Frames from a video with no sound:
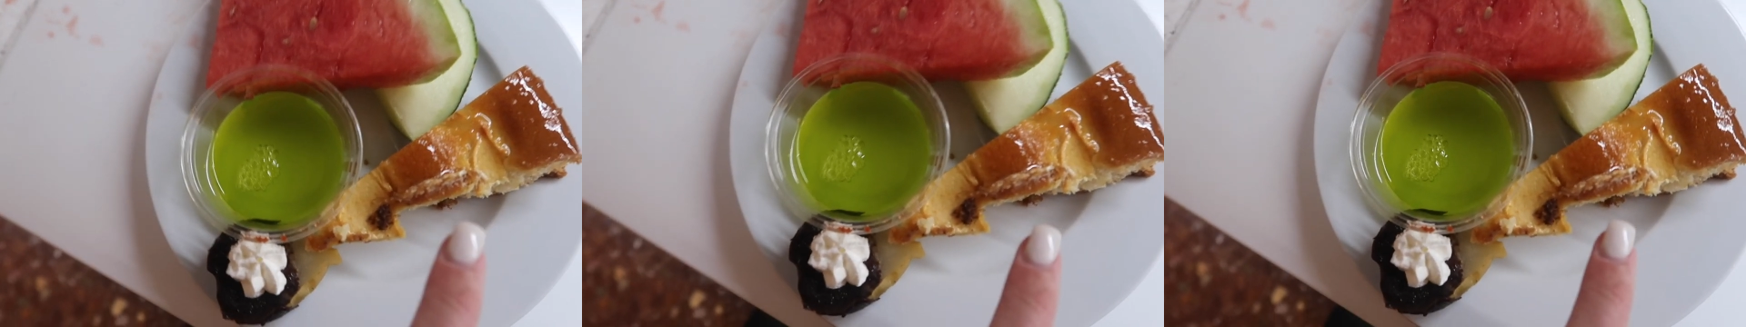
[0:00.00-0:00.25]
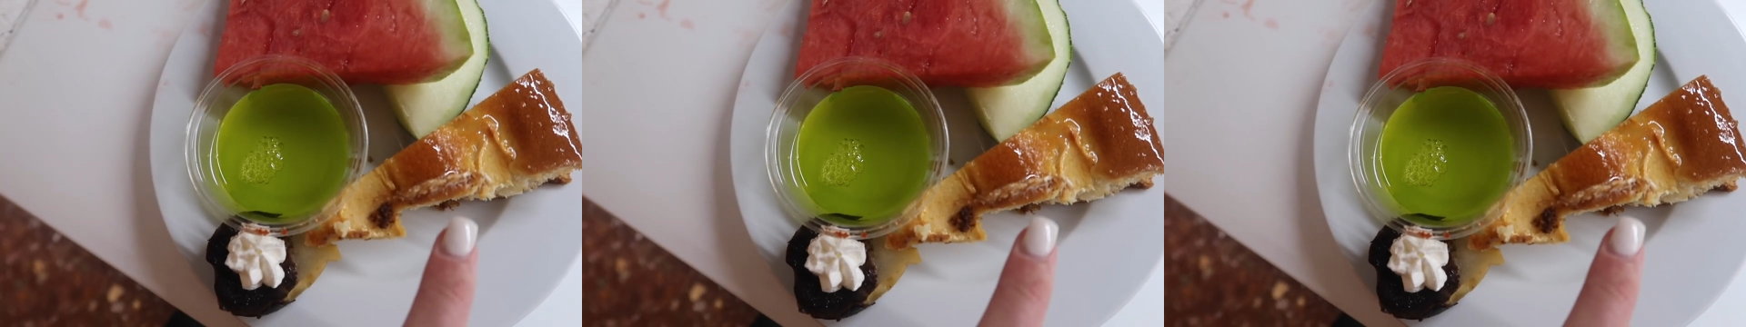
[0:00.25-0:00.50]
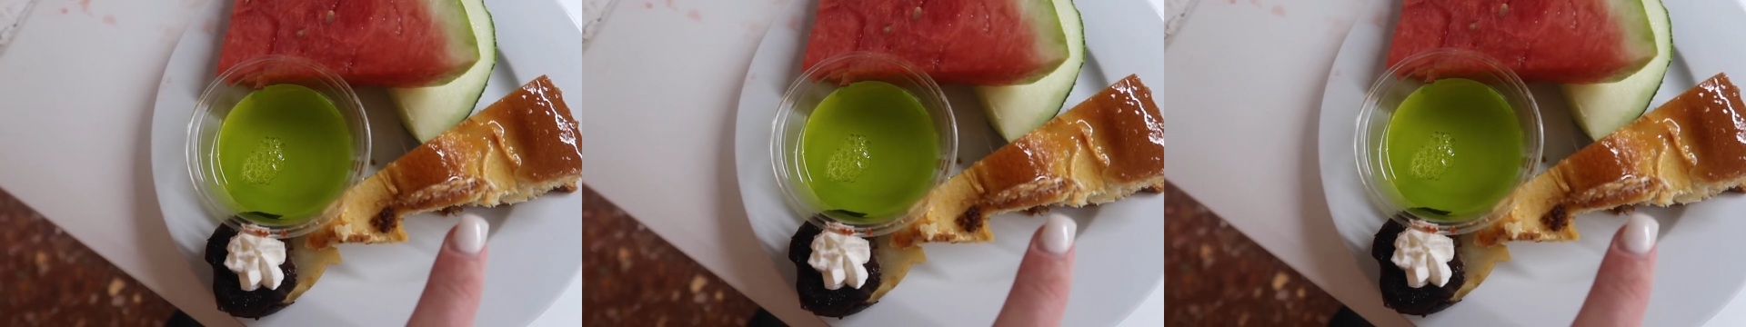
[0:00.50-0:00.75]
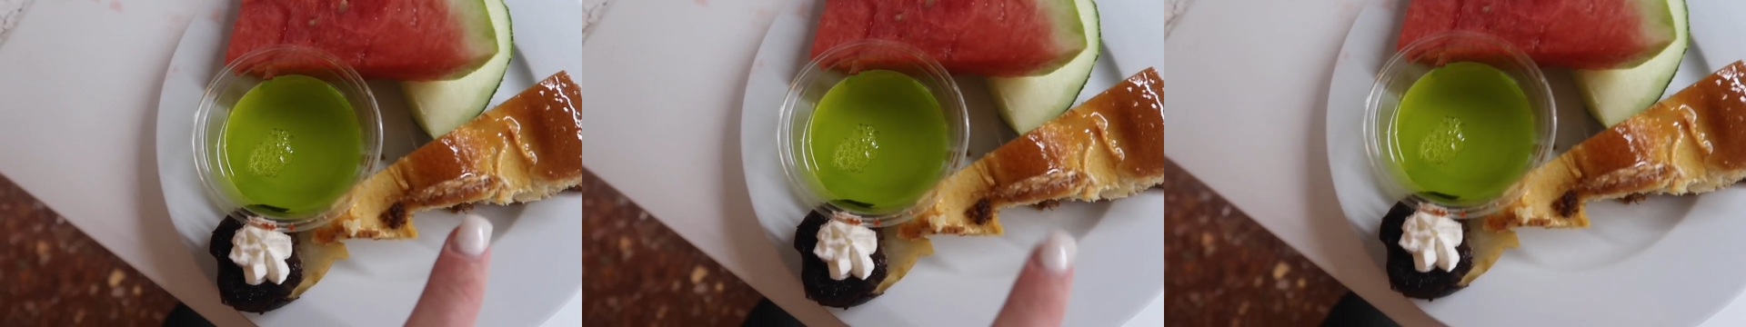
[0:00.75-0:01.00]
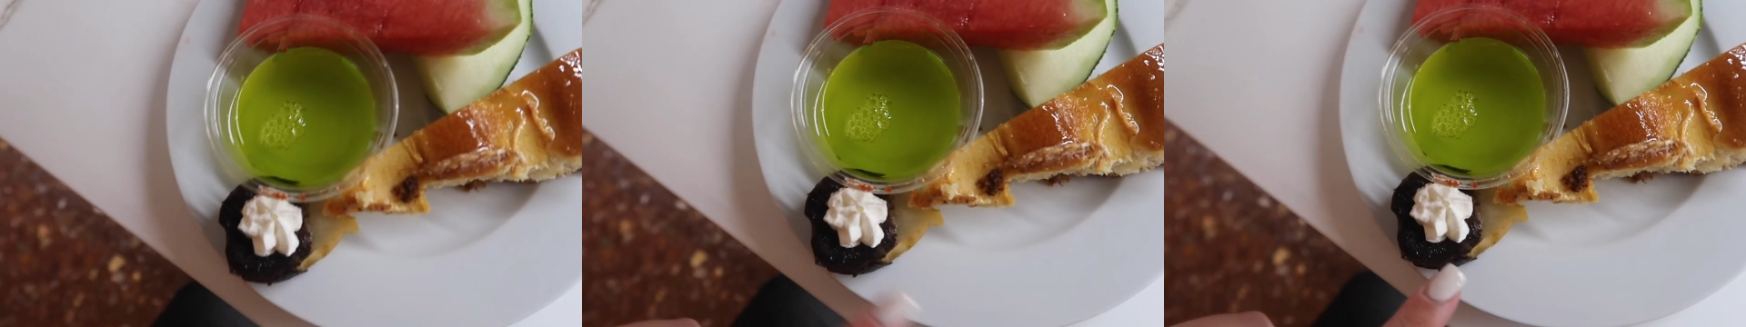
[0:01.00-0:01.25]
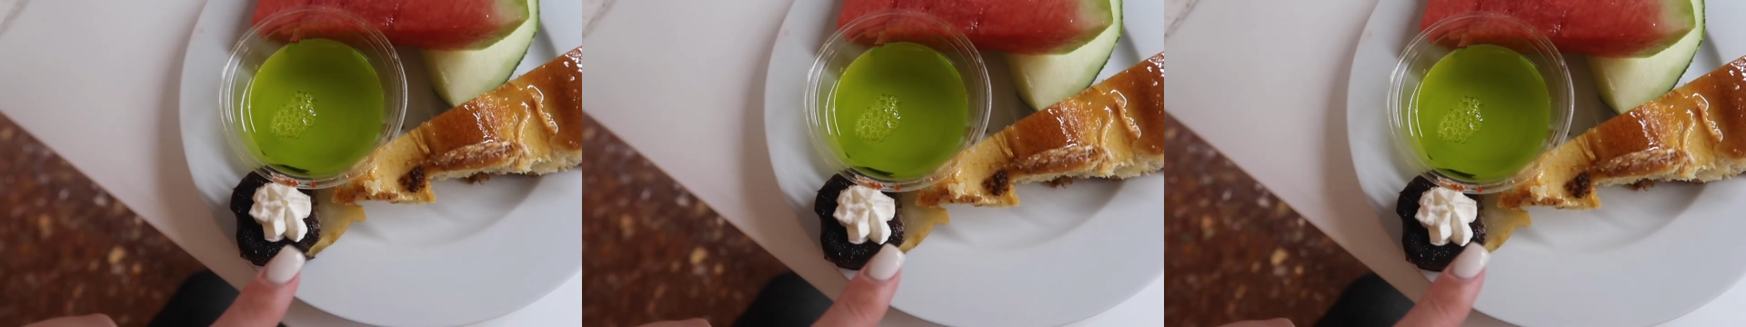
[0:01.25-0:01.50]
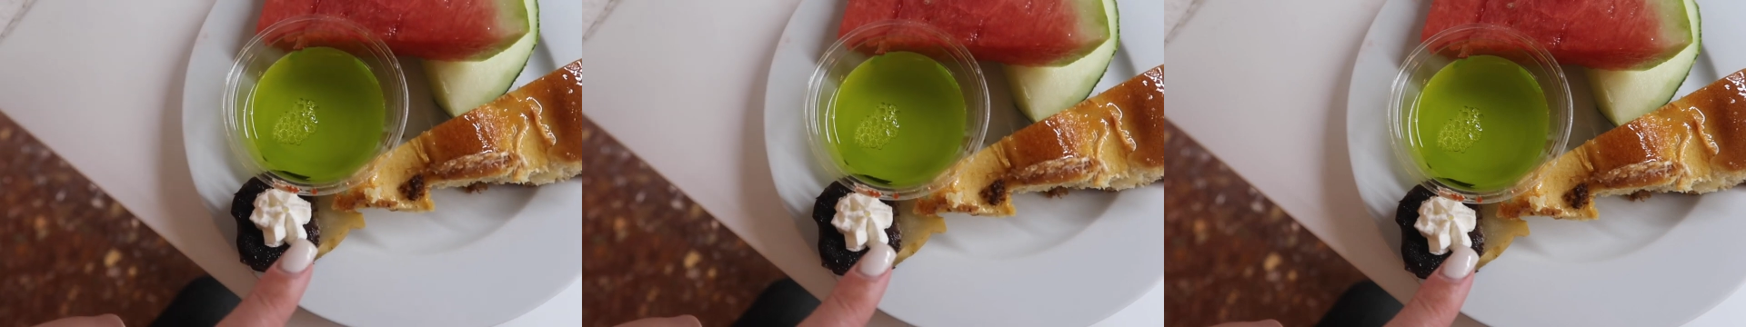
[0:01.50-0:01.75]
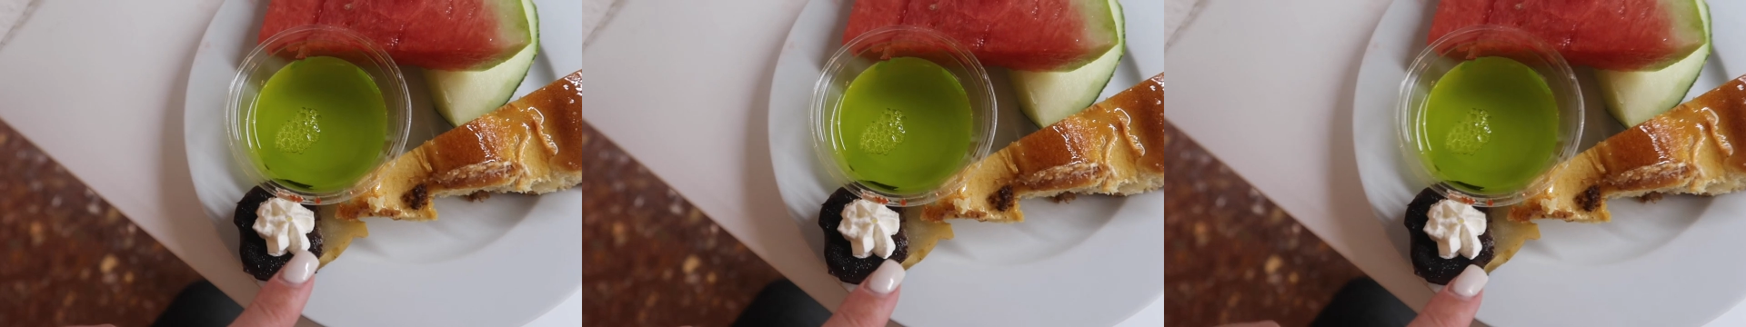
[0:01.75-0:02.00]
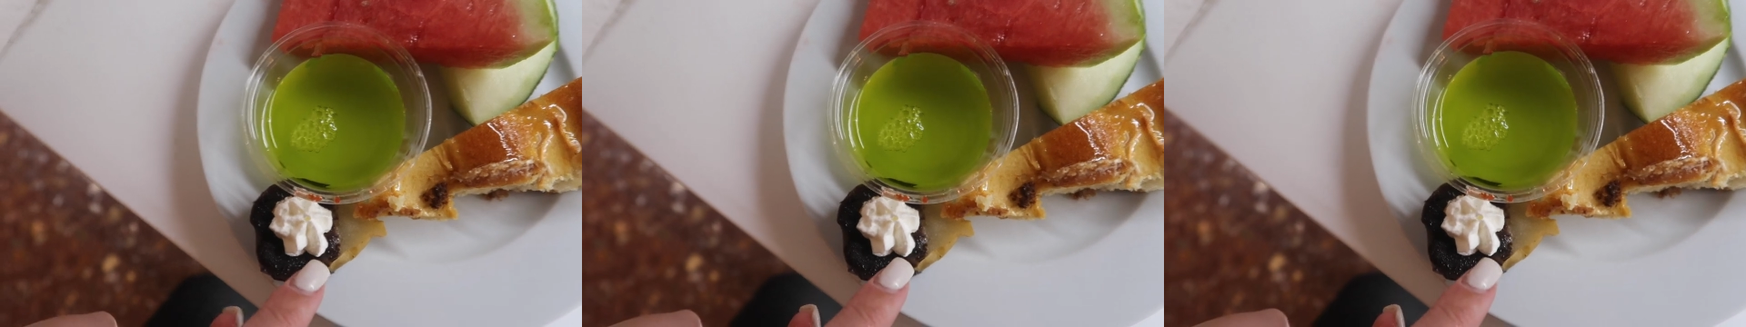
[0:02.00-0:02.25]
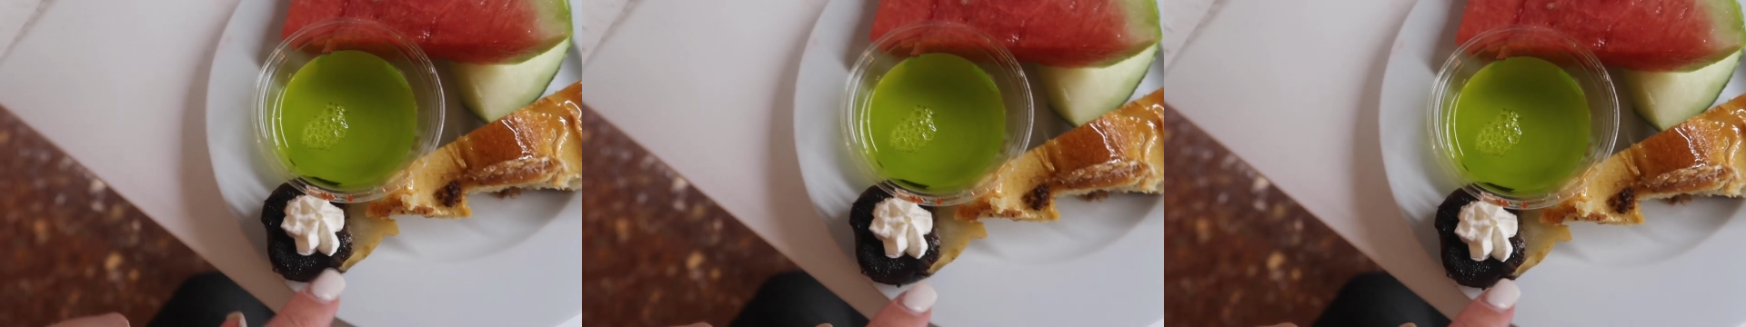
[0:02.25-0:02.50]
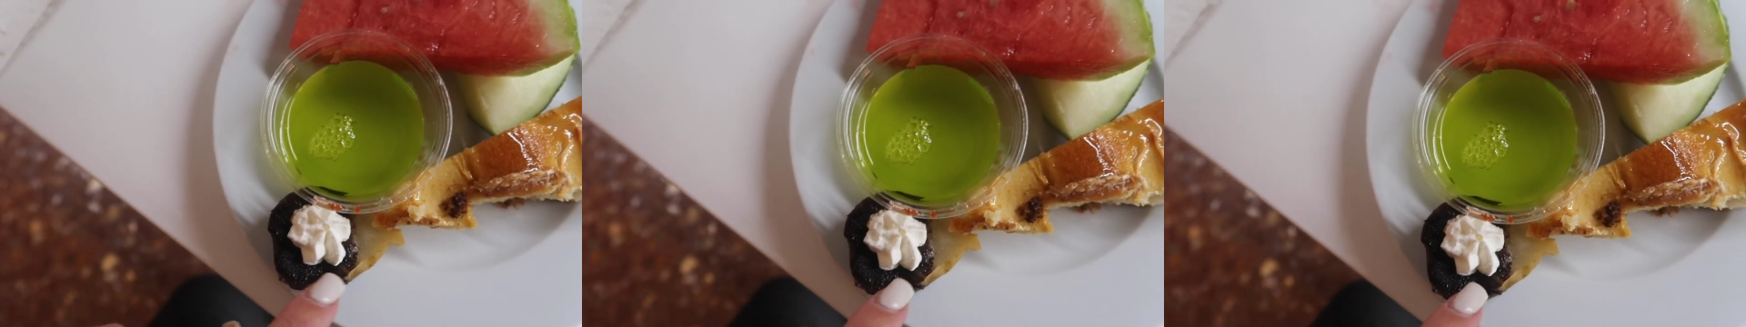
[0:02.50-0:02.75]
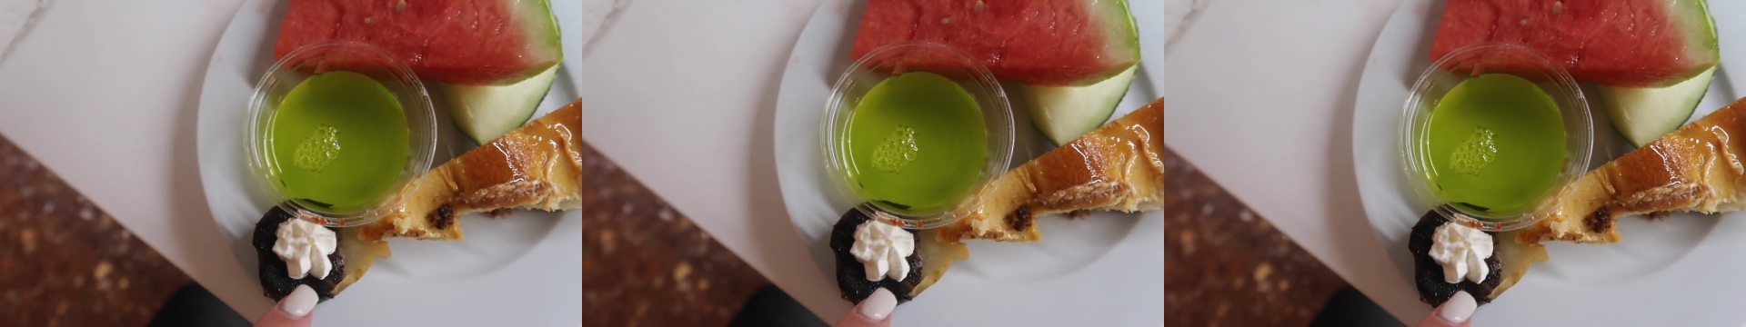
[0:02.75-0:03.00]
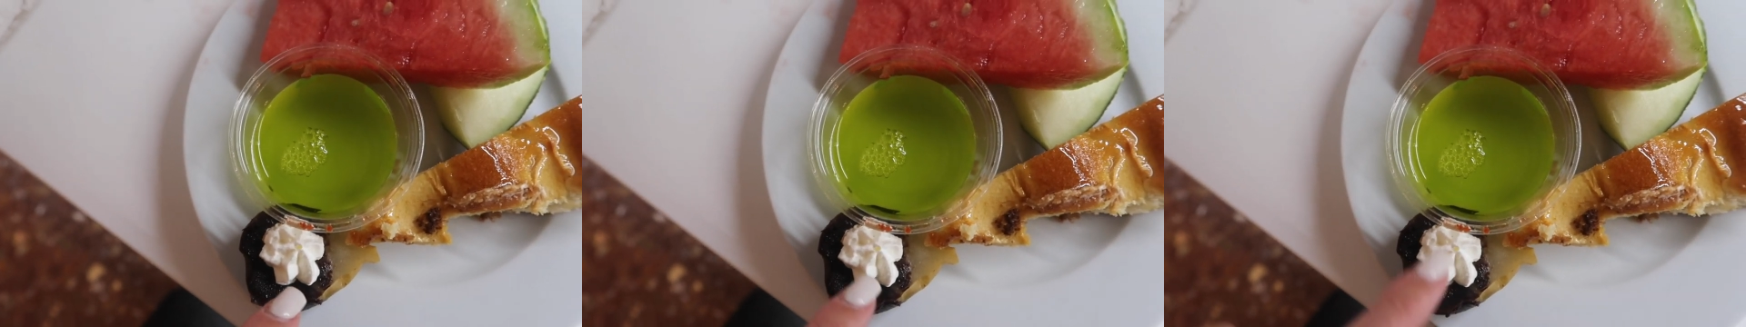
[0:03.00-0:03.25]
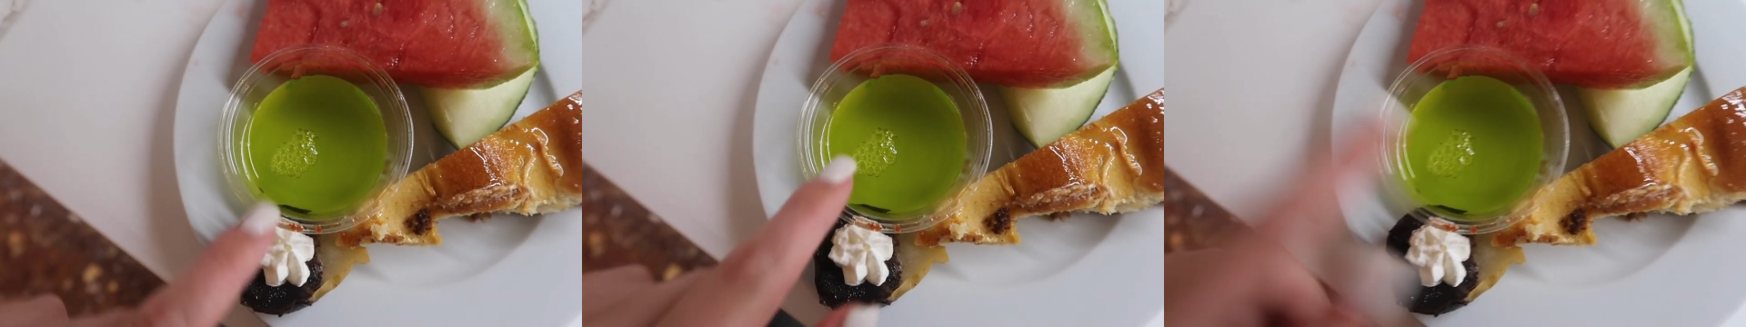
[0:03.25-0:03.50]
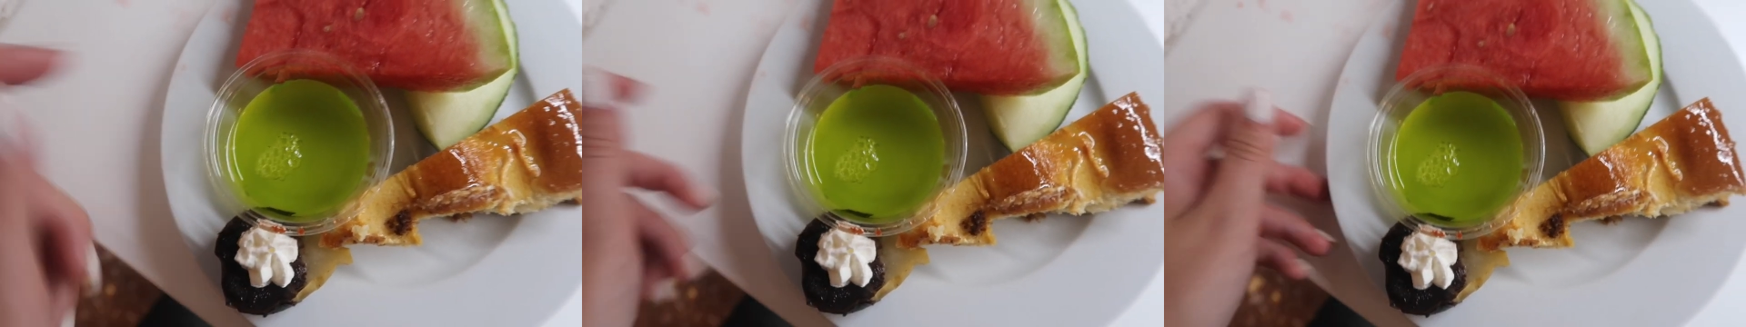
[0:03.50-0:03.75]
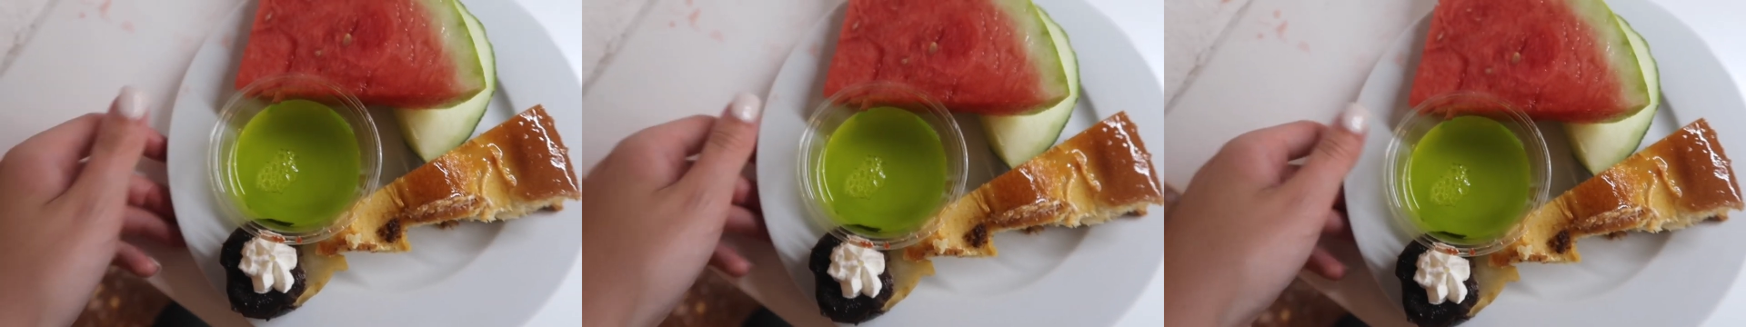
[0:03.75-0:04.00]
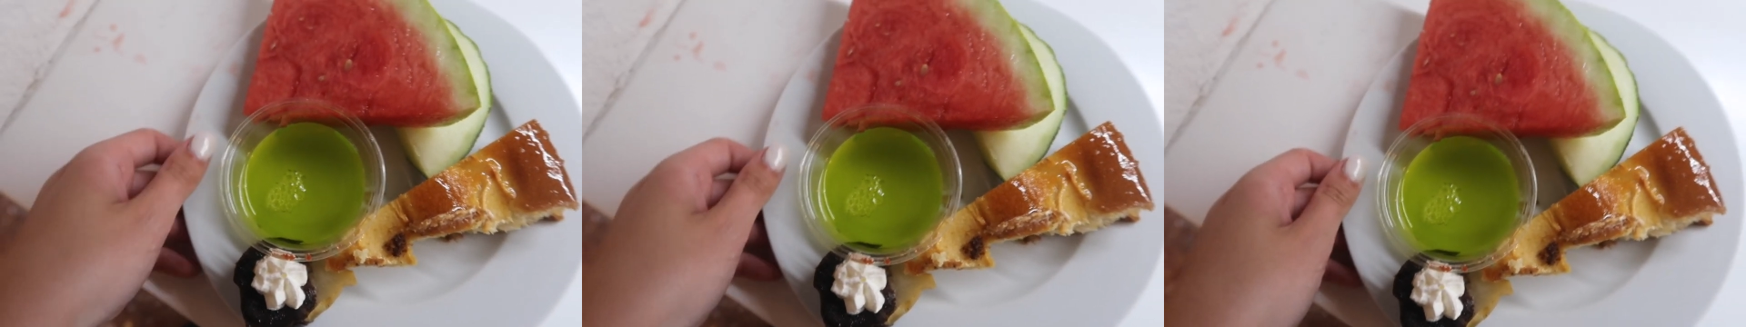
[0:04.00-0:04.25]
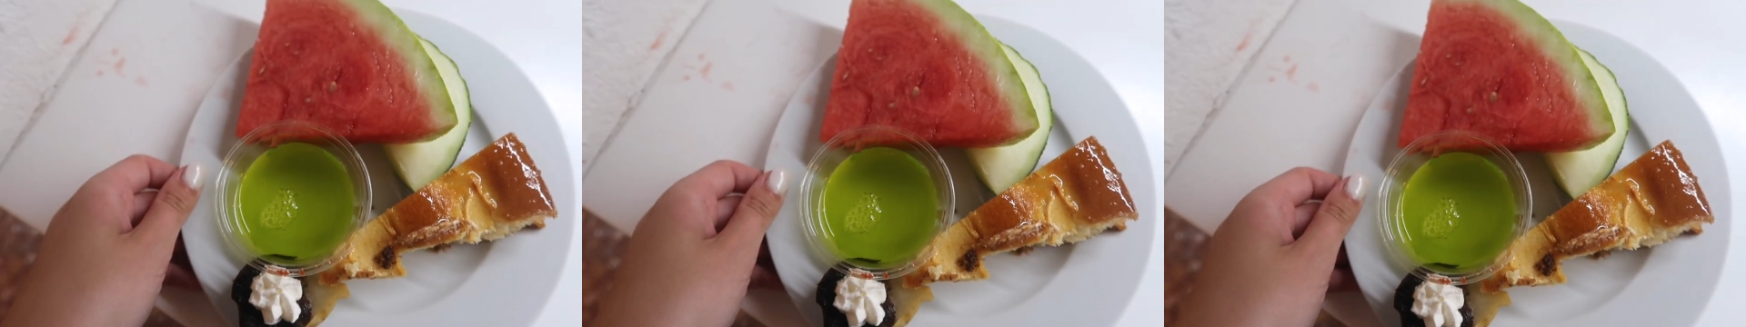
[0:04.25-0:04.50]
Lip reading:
[unreadable: no face in view]